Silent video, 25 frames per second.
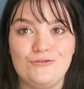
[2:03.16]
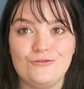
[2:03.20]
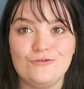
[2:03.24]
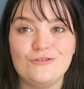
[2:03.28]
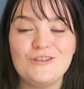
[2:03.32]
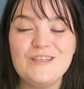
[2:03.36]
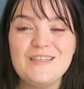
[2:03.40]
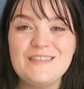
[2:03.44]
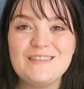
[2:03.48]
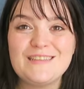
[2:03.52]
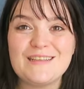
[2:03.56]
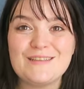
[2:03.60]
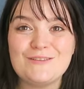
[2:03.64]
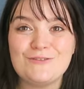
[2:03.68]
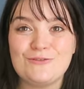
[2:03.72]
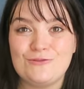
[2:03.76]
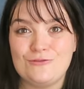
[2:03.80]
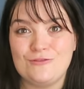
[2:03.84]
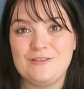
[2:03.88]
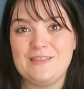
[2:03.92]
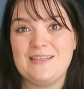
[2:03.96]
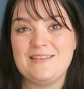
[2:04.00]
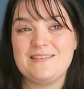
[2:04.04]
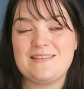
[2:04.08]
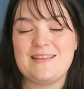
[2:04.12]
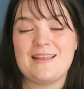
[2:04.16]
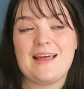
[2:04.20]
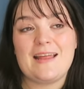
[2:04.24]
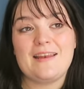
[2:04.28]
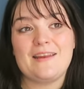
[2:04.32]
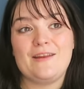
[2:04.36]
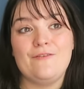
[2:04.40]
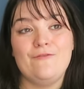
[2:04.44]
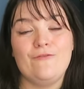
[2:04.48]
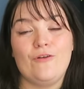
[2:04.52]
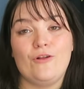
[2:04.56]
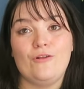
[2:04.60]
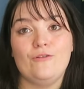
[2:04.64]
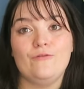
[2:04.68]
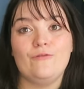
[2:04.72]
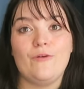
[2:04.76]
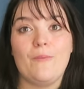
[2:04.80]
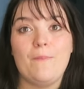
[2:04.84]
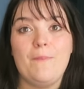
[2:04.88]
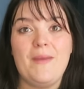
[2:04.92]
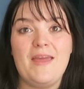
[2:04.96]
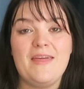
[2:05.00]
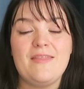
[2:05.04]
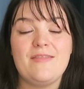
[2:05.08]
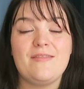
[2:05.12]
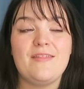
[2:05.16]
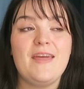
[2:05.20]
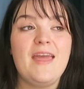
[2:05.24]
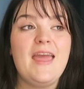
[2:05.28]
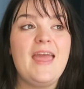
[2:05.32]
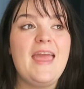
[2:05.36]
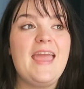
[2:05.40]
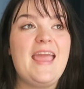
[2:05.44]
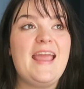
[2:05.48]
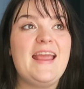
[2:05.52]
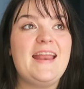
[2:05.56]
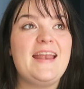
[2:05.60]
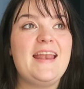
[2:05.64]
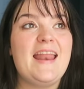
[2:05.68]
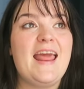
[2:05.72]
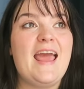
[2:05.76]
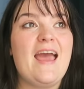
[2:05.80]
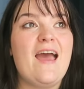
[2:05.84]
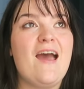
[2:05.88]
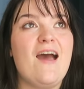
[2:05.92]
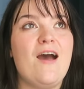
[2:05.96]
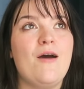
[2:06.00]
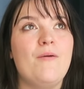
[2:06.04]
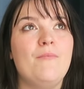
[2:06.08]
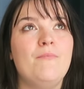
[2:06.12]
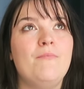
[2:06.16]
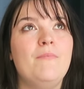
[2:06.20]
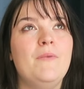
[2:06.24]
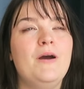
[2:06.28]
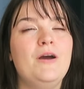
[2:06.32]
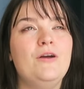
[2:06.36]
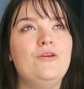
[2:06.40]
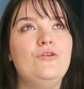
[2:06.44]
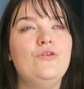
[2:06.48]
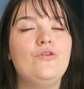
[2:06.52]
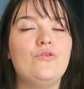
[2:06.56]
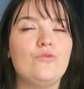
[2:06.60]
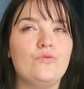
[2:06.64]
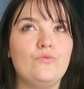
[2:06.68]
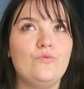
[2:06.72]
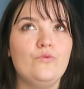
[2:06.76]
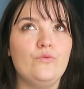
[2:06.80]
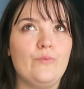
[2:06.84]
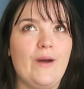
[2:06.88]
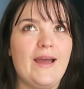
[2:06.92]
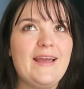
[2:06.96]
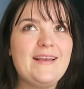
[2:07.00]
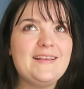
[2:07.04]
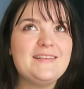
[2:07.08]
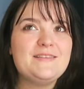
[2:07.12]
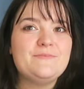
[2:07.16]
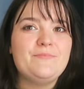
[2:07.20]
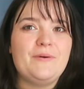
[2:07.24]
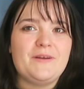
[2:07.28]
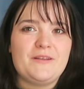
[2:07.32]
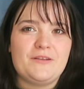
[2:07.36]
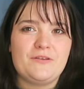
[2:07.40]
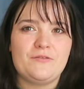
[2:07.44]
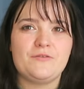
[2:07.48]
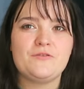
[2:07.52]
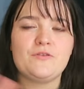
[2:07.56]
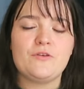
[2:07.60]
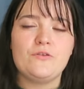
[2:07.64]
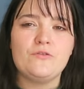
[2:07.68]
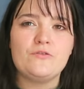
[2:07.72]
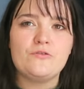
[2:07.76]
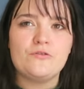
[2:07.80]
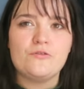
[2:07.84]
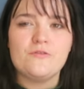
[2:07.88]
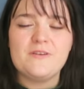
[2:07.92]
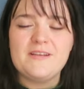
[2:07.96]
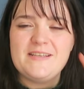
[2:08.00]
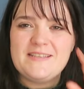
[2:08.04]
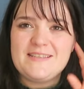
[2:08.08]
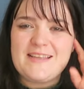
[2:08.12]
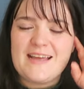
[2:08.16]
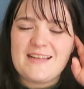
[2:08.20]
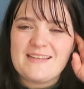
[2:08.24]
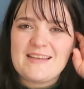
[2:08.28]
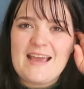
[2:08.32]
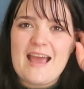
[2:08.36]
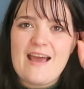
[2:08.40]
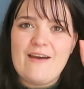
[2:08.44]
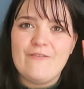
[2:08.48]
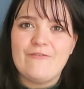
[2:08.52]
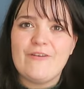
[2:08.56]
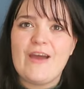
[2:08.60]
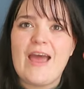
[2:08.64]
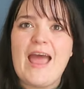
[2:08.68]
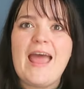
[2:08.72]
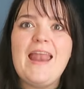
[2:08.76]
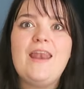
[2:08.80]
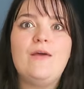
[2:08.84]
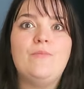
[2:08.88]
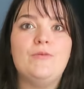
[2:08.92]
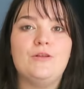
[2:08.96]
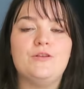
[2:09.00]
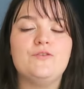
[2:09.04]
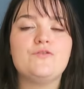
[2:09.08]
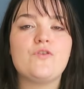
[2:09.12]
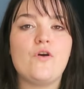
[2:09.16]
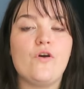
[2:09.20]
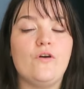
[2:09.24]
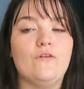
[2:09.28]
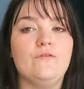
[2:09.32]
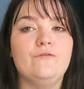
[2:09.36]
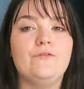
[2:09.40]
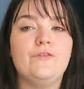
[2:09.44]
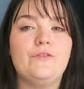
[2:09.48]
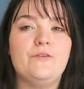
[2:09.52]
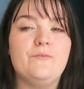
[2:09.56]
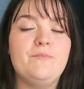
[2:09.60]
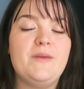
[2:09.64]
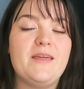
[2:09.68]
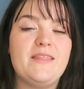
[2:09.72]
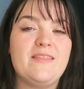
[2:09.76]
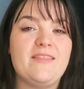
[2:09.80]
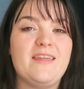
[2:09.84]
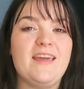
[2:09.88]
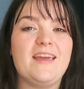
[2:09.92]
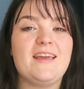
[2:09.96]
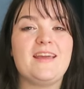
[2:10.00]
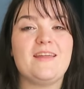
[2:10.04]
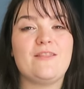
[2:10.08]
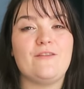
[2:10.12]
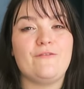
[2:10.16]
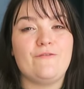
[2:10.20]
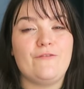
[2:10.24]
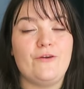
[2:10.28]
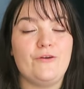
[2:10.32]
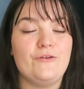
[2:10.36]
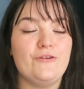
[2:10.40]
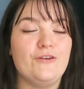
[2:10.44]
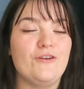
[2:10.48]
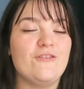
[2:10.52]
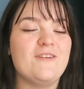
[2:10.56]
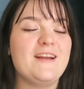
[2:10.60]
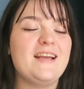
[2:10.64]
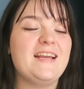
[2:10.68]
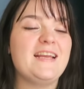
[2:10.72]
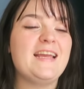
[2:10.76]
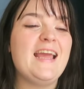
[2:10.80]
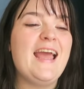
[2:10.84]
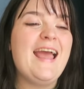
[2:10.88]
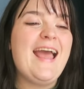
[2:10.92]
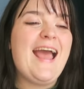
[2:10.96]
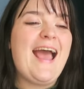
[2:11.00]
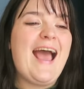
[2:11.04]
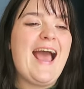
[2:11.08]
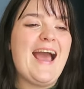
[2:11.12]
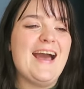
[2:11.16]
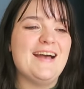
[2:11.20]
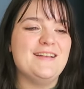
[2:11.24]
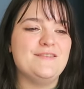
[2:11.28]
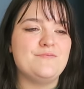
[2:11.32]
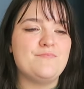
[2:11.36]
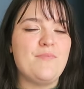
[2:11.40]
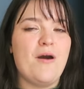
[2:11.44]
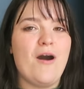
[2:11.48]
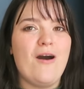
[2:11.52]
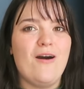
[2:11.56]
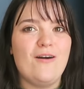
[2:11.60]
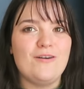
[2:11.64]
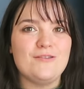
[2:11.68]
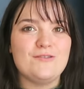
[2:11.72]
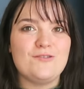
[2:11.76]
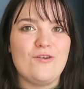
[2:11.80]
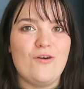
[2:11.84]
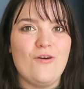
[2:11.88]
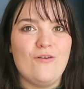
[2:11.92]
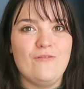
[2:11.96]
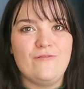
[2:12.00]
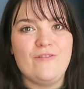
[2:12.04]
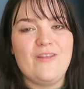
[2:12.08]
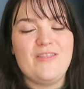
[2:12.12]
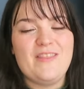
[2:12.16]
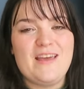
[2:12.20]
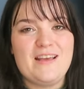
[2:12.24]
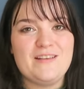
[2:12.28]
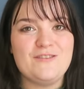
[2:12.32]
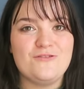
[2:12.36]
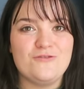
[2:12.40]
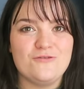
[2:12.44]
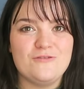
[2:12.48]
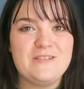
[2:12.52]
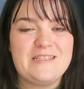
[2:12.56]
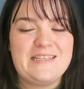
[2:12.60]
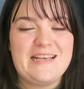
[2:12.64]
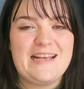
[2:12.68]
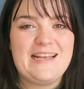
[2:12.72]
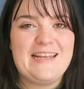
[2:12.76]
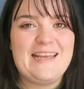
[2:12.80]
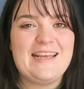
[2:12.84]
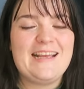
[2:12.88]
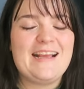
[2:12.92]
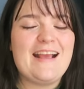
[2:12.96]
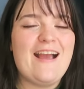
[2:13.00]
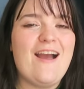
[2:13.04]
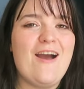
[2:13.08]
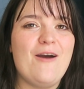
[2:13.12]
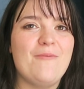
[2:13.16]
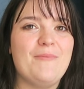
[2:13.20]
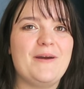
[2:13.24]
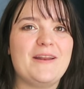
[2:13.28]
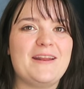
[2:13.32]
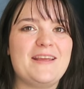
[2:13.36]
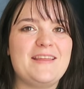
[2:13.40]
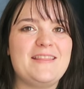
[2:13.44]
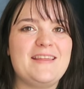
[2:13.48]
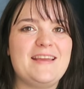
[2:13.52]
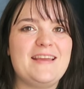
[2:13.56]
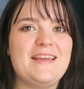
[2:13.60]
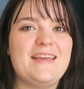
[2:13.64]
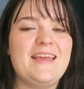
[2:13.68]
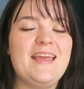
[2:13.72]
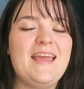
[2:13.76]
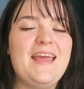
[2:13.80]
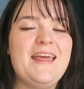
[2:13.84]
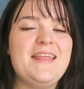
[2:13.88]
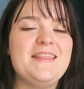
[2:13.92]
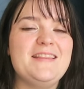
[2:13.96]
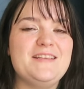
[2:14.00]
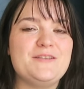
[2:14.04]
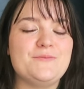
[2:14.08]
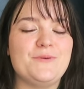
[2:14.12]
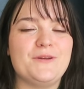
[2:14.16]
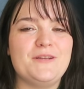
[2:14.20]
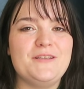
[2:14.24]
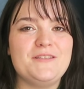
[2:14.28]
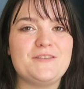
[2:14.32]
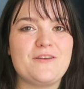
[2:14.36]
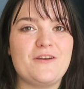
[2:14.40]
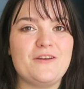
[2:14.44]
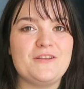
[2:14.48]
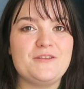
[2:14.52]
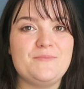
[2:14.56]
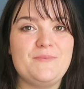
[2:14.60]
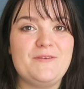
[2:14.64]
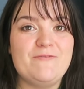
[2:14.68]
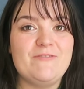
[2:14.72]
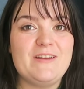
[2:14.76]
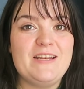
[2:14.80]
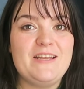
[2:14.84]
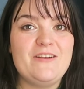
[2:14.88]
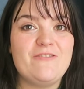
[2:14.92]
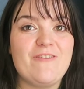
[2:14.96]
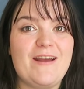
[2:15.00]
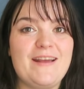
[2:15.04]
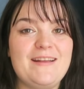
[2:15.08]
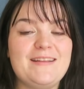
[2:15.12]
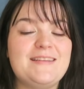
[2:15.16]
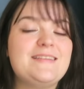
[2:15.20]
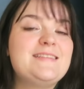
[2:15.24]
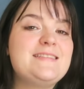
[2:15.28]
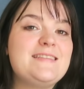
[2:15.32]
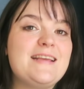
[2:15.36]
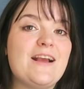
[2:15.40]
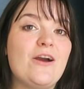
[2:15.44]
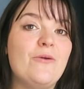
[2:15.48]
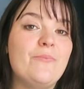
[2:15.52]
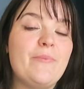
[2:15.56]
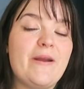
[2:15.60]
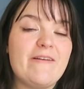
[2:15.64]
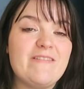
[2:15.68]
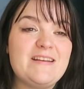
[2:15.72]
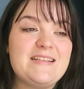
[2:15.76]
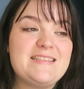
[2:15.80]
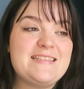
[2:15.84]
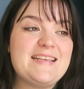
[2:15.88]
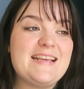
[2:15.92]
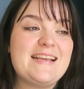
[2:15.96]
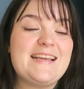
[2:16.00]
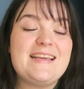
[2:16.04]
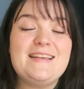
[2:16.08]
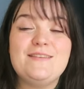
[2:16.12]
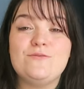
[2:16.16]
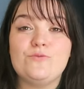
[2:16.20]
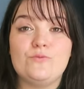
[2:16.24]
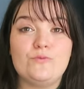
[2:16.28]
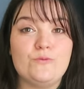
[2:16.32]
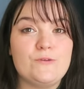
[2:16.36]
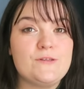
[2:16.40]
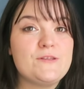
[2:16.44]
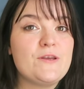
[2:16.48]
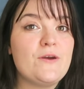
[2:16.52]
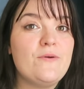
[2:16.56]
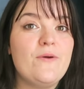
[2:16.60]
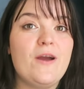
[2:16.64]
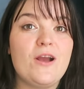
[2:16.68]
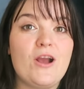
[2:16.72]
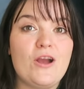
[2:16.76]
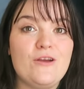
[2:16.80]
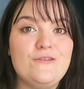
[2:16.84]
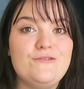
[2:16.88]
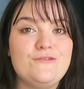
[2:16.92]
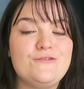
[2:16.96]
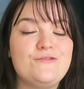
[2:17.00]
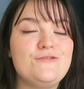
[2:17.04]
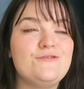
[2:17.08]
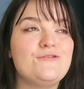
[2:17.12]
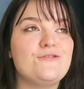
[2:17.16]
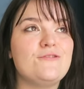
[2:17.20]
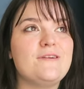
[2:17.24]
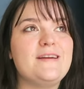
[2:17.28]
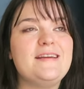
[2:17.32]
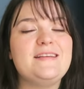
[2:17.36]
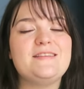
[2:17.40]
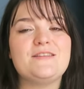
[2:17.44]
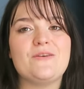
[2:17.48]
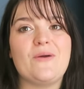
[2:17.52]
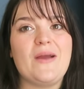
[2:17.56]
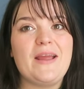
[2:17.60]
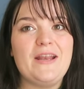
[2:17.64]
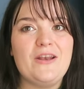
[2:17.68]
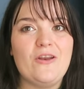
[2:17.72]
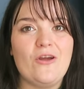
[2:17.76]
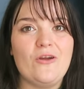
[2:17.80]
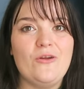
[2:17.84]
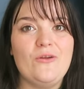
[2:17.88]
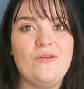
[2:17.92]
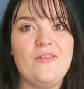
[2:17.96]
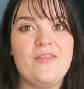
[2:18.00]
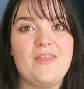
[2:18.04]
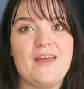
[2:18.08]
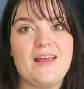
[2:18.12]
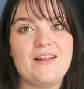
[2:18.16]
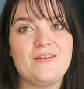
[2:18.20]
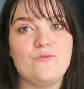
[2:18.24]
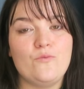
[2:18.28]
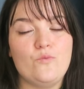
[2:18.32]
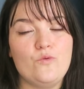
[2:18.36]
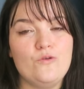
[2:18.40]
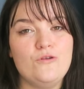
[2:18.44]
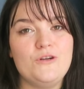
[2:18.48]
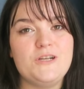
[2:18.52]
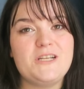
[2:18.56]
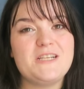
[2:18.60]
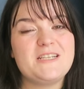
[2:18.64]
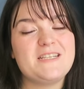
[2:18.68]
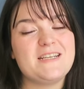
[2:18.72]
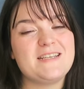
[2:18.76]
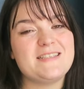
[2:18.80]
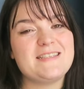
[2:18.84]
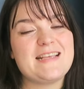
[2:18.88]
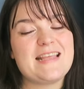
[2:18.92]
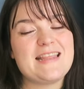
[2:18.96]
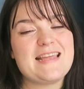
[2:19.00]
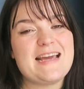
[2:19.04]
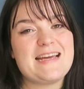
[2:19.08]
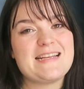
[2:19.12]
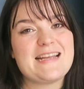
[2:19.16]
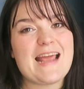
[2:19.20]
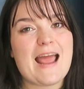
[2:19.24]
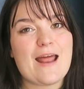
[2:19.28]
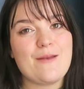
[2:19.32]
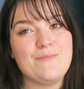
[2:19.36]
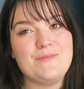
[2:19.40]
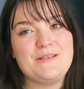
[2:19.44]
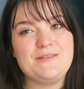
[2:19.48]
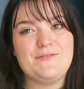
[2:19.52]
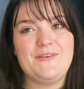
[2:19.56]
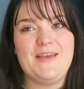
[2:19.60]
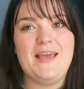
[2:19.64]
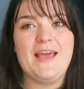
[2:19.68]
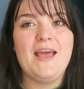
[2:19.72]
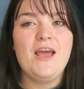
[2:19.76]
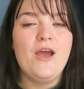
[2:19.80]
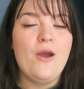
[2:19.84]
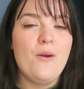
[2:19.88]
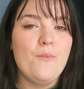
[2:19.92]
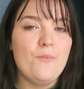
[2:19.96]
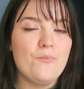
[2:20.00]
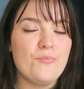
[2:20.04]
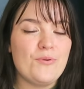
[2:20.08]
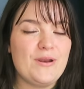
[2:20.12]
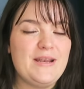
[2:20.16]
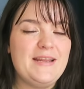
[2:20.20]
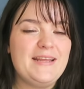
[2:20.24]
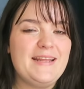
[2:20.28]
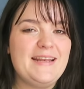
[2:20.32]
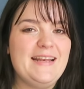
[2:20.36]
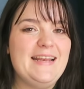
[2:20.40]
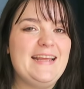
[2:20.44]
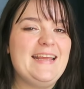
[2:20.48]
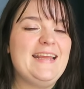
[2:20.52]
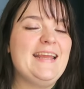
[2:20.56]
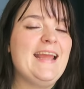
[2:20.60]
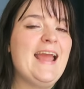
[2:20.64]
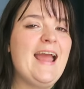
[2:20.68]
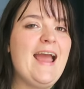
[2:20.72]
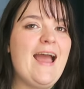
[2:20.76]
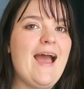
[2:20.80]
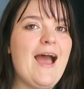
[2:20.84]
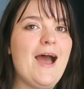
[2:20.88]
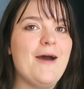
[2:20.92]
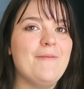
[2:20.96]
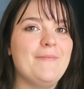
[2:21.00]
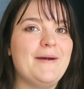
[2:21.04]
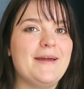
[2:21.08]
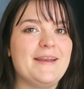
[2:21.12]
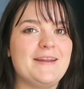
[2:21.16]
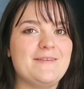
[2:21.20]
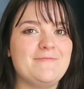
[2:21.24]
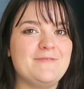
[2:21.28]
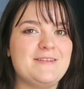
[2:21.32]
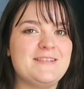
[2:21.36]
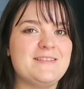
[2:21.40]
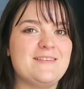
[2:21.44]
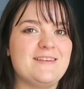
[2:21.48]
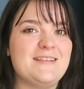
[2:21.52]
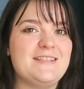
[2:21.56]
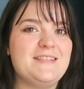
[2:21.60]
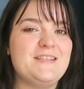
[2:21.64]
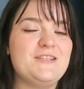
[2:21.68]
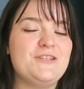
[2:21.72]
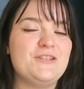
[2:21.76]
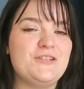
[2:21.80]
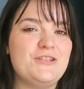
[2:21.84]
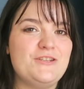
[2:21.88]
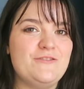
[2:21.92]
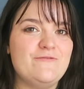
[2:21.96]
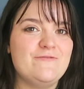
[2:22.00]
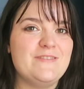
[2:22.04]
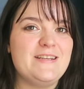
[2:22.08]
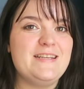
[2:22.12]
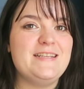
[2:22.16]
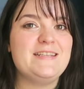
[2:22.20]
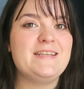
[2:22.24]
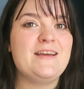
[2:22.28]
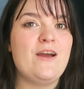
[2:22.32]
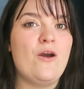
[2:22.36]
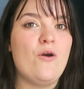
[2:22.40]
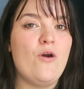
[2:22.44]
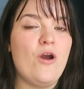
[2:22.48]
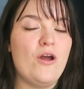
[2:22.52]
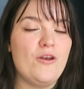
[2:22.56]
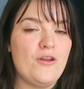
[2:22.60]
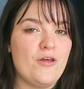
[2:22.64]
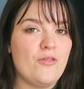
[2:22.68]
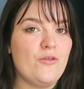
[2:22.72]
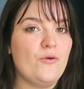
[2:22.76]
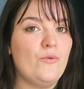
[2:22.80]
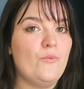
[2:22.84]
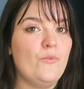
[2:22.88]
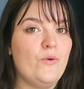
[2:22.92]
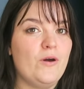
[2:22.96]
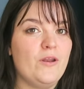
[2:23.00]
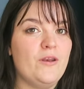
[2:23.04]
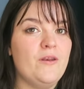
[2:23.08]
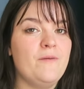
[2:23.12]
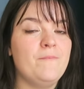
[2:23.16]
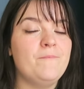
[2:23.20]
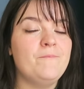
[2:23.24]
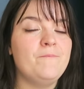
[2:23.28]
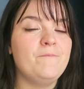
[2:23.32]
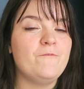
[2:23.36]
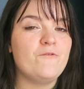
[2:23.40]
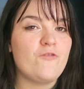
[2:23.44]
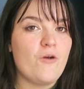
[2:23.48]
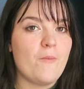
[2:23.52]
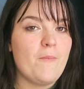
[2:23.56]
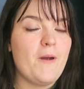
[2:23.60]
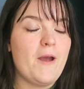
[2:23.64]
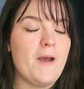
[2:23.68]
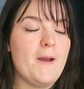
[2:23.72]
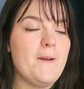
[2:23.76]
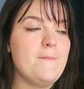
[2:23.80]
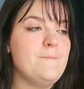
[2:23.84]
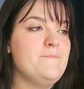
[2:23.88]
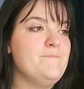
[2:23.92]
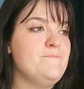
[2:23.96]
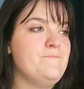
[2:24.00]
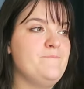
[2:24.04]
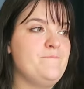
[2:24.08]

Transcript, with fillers: stories and stories that involve myth in, not all ways, but stories that have elements of the mythic, the folkloric as part of their storytelling. And I think this one is going to be really great. Sing Unburied Sing is also a ghost story, so I know that Ward does that atmosphere brilliantly, and I'm excited to read another one from her.